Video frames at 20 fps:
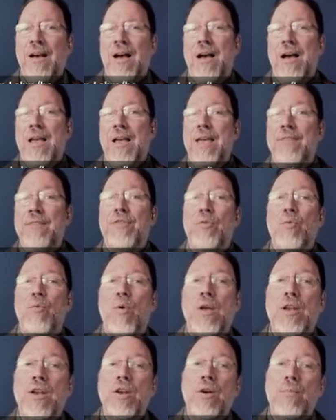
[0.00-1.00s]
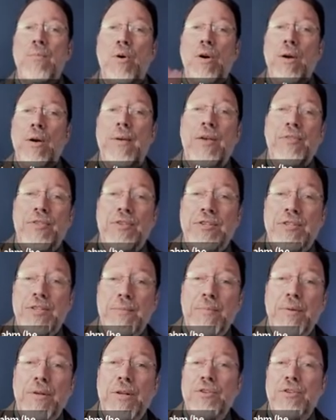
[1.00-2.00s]
If you want to know more about the
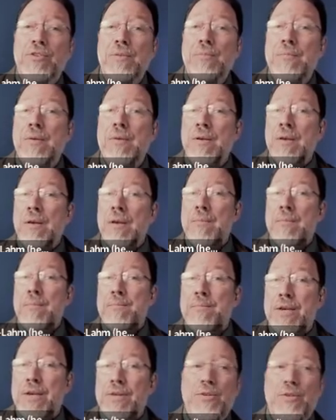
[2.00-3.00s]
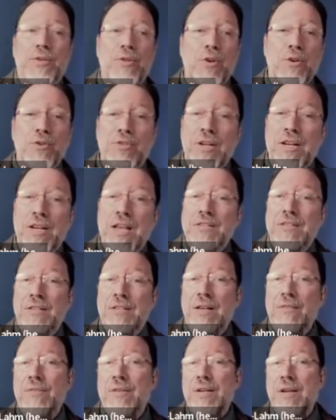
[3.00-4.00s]
symbolism, Beatrice Olson has a
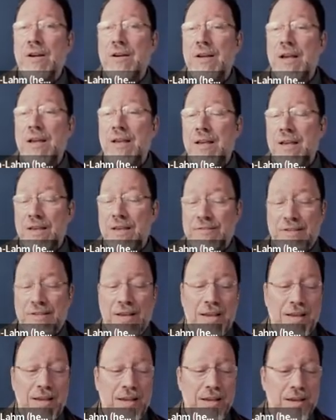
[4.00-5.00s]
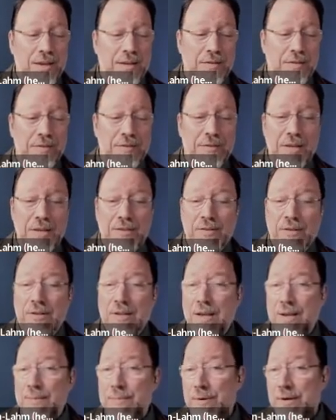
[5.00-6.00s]
lovely essay. It's in the
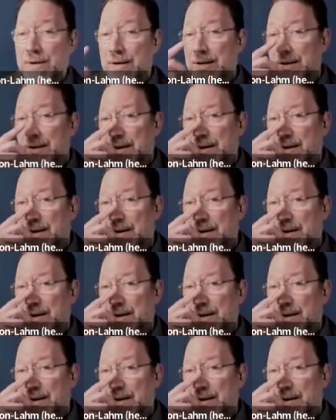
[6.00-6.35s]
library